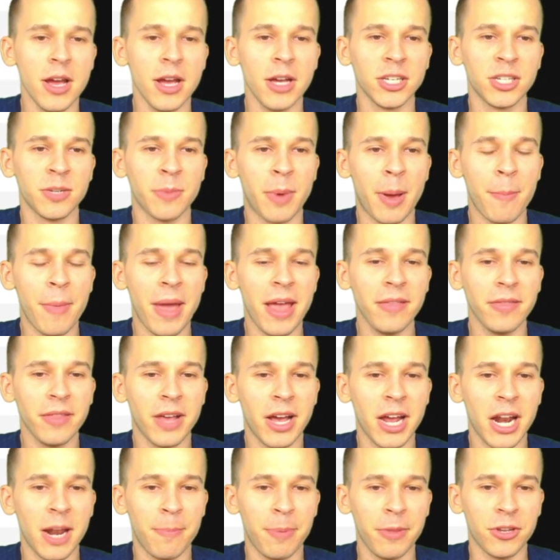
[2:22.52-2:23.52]
So my main
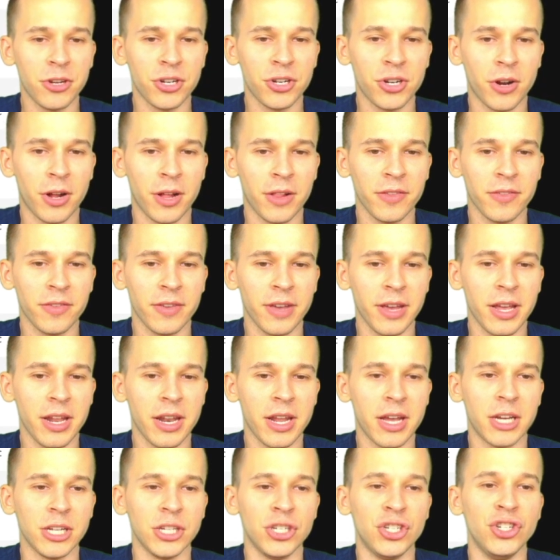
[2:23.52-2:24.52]
lineup in the showdown
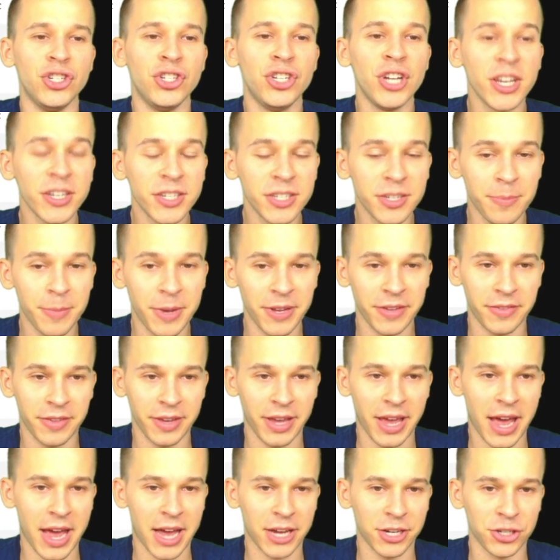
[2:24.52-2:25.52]
slate just missed the
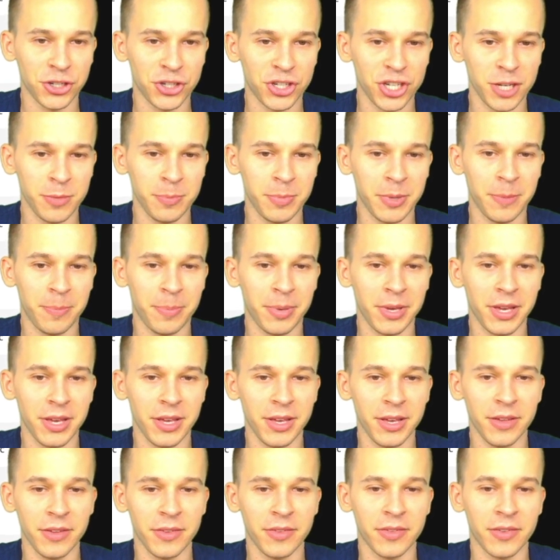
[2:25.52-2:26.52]
cash and
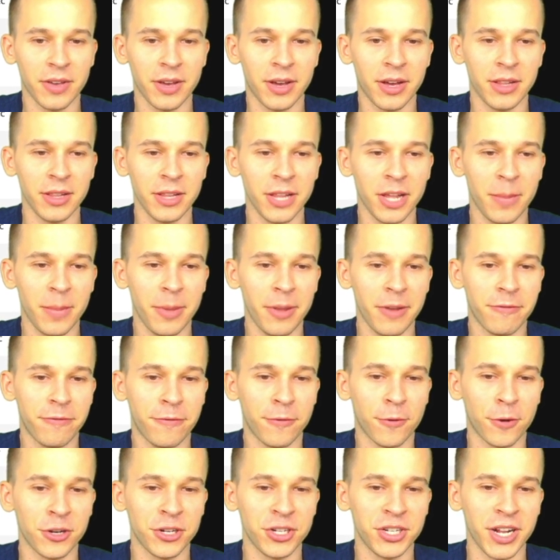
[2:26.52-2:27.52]
GPPs. A little bit
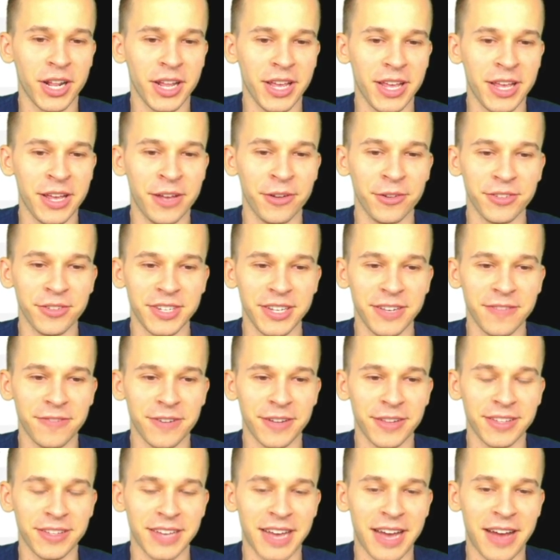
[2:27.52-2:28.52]
unfortunate. Eagles
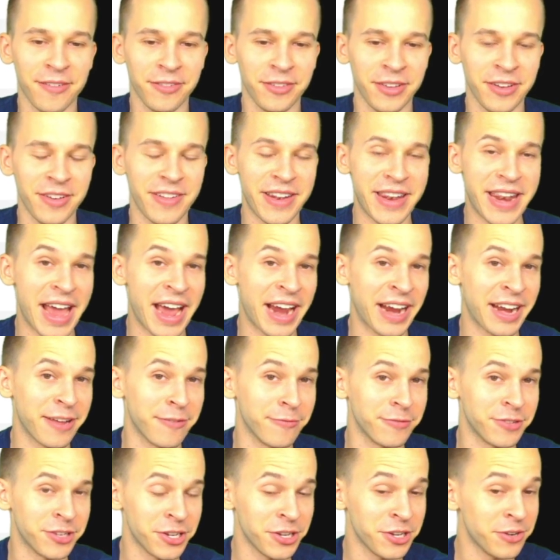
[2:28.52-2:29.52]
defense, obviously,
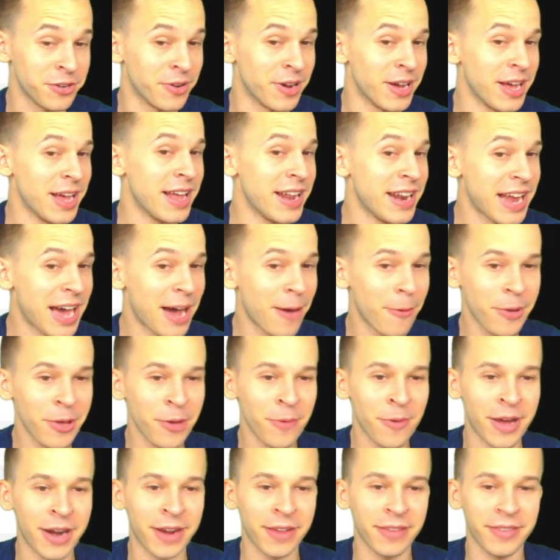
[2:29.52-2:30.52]
-2. Not what you
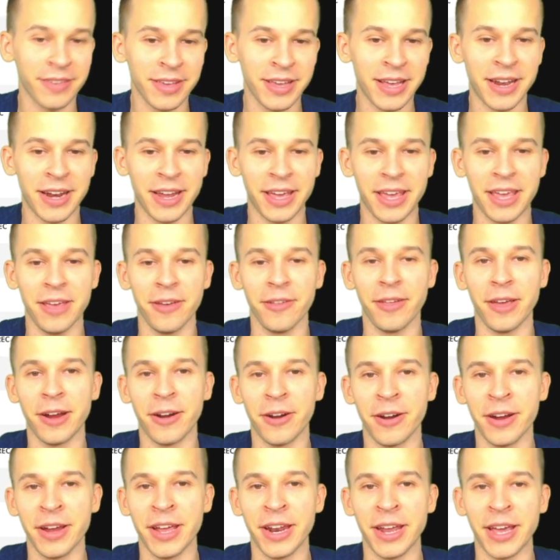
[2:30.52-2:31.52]
want to see. And N'Keal
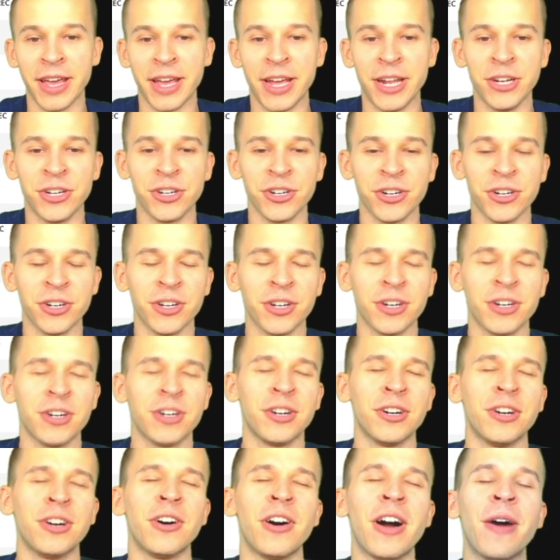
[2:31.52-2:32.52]
Harry getting injured.
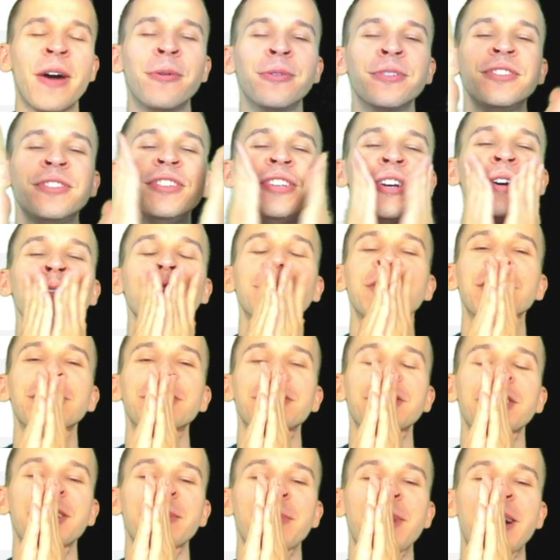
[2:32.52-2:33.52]
Oh, I was so
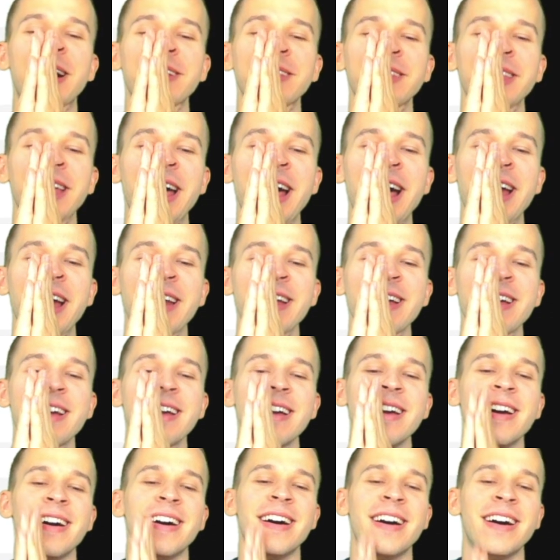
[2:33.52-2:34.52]
tilted about that.
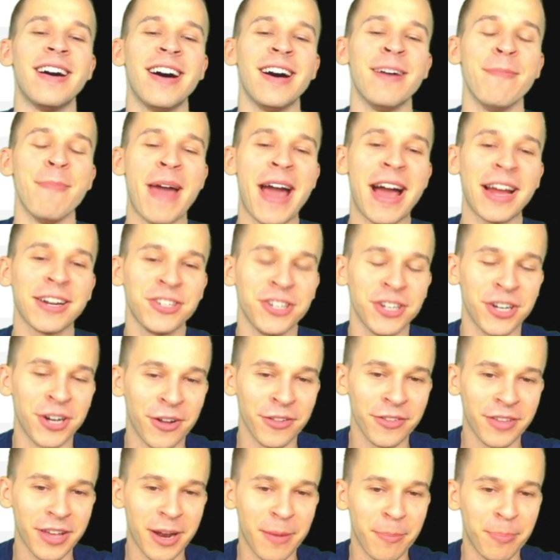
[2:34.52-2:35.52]
Mac
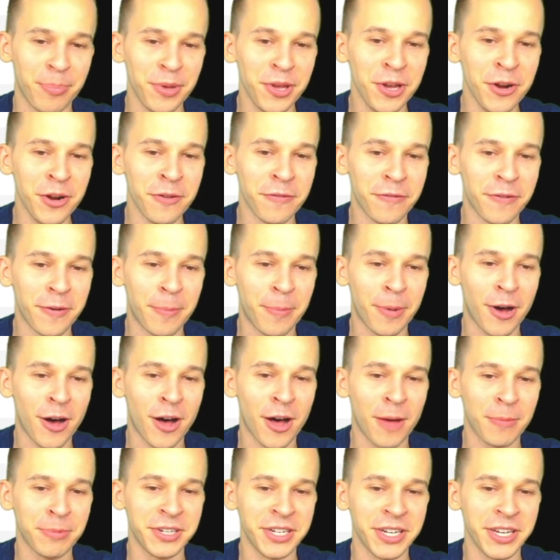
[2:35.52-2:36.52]
Jones had a beautiful
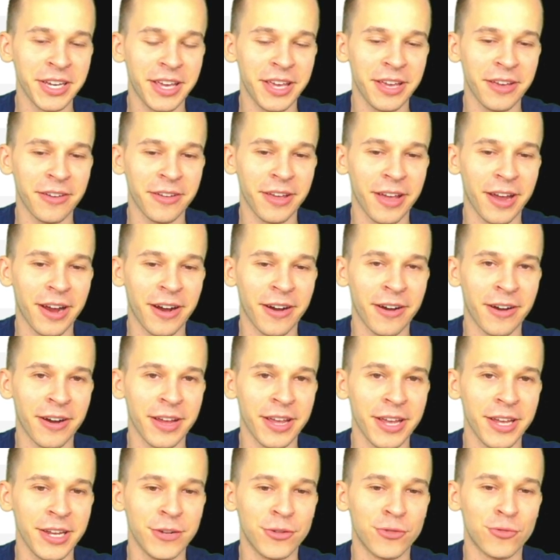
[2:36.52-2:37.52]
ball up to N'Keal Harry.
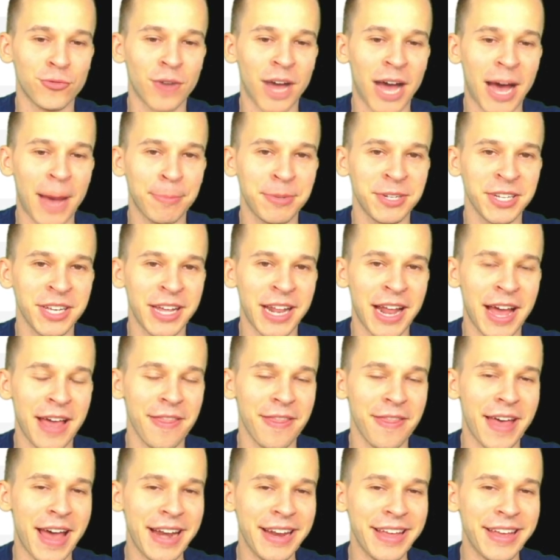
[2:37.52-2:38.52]
He dropped it
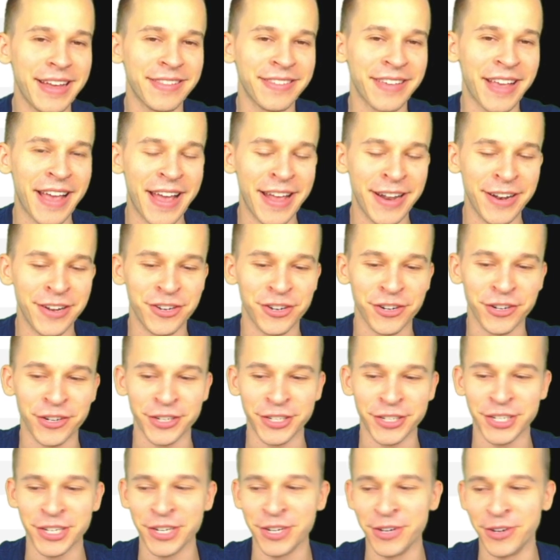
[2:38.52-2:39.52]
and then gets injured,
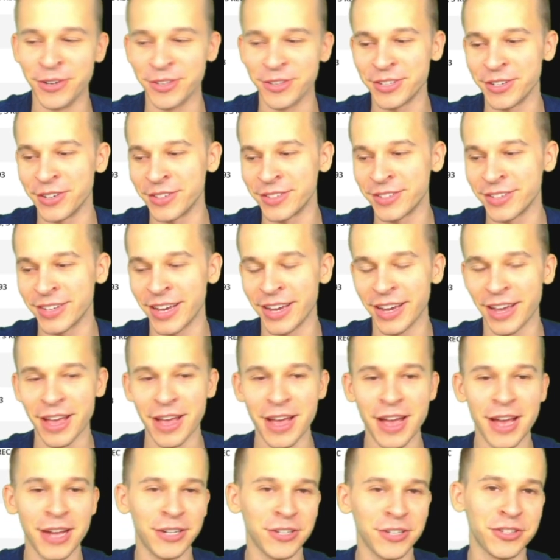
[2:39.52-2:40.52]
too. So it's like
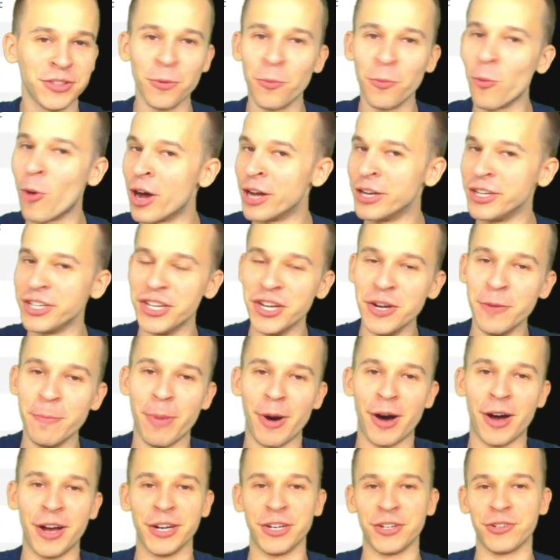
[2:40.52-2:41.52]
just the 1-2
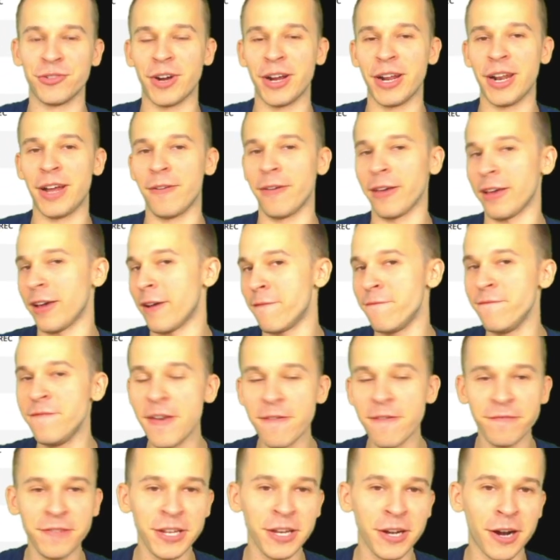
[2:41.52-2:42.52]
punch, right? Like a
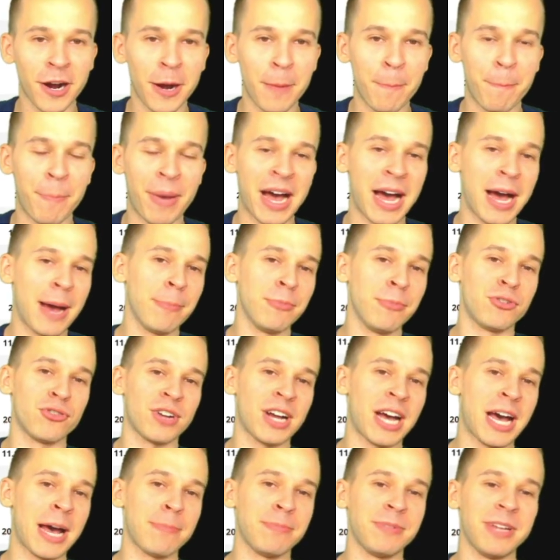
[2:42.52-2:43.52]
50-yard bomb
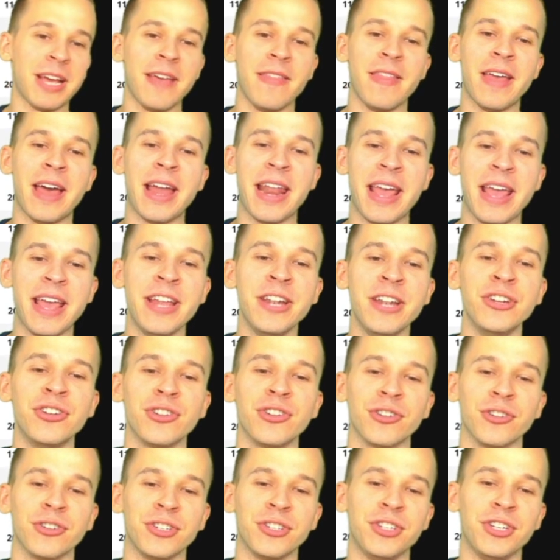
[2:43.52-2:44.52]
dropped and then
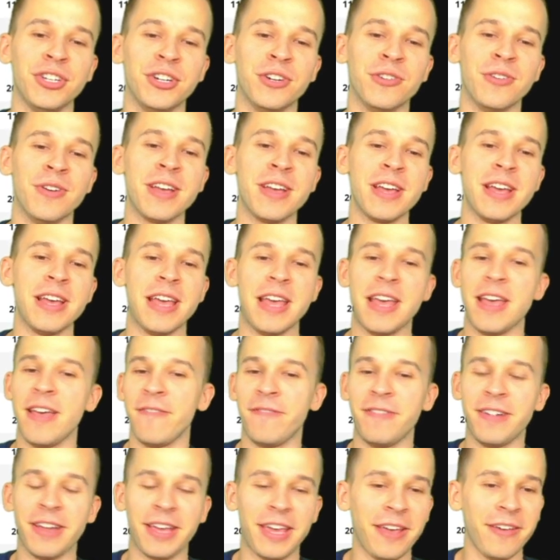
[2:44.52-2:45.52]
injured, too.
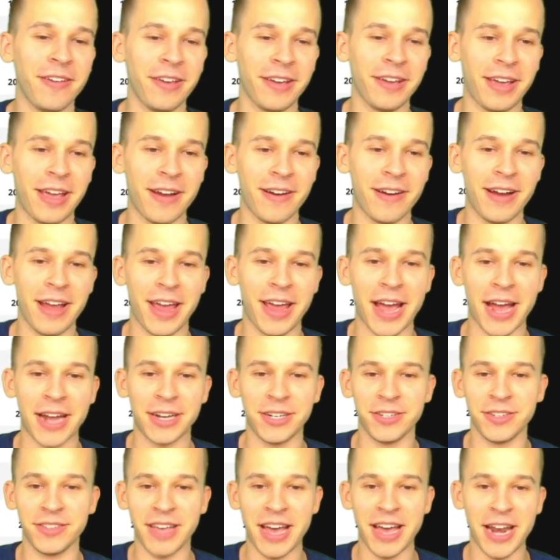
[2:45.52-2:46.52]
If N'Keal Harry
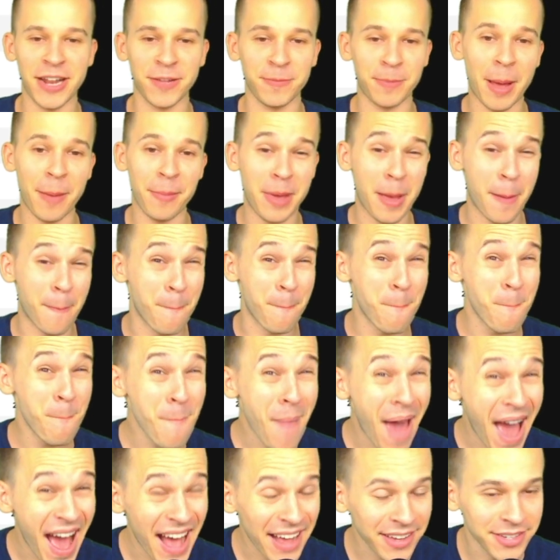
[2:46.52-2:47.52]
catches that, it's probably a
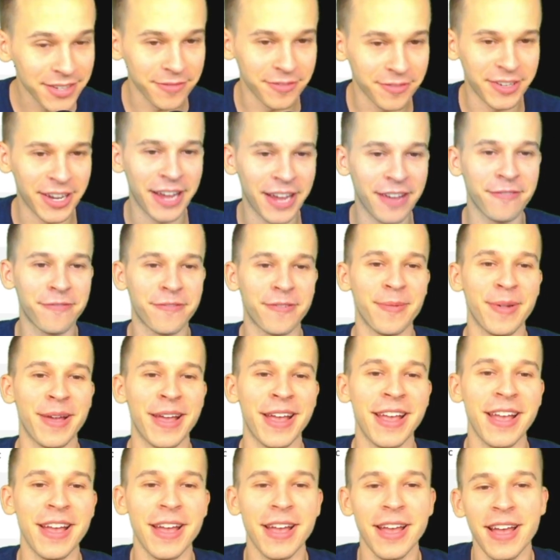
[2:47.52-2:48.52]
massive night for
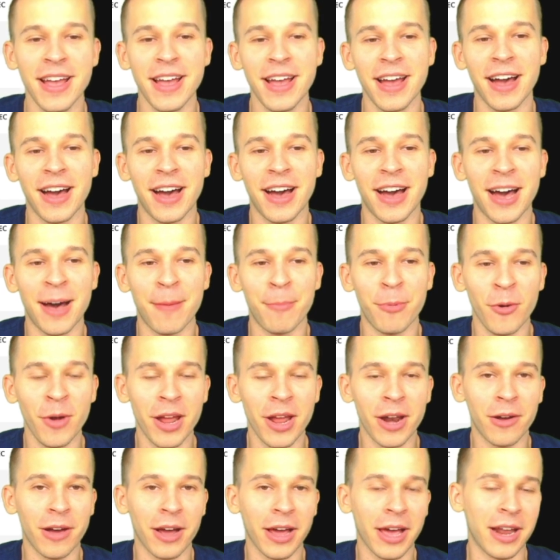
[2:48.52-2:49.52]
me. But we had,
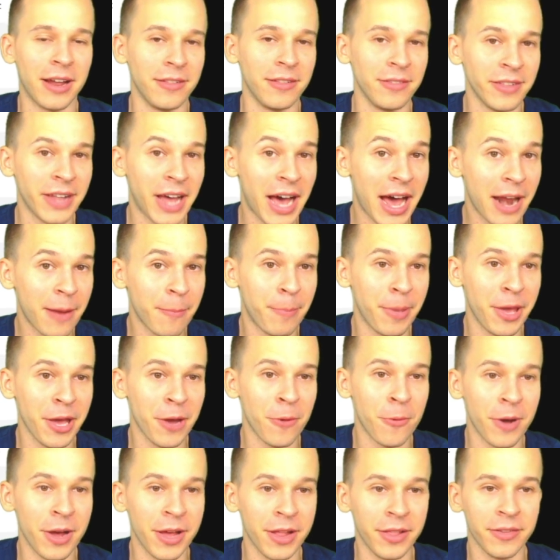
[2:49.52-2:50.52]
again, a lot of big
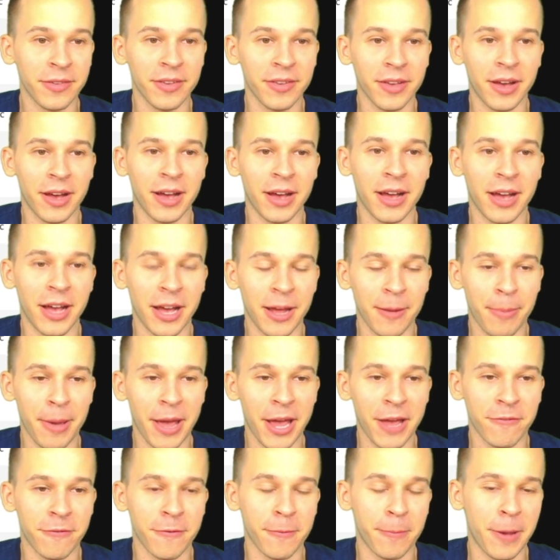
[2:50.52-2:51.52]
wins for
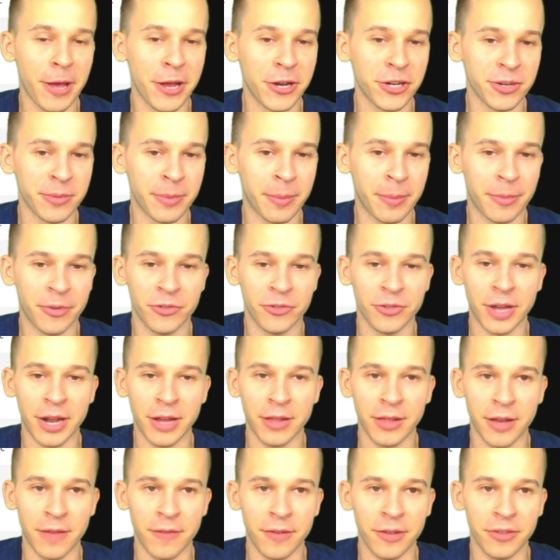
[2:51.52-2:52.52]
Patreon members, so I'd
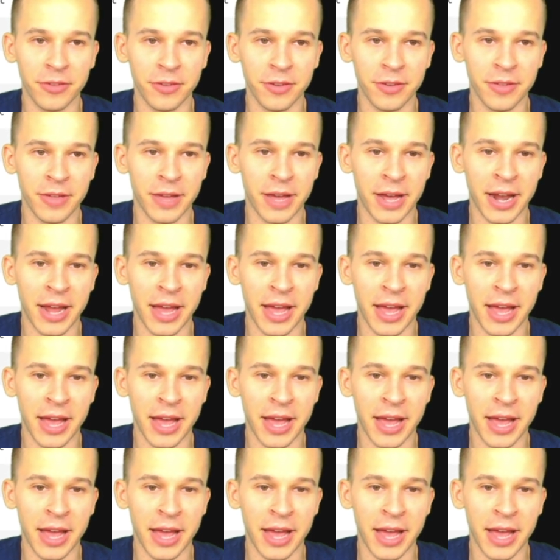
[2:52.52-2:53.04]
love to see that.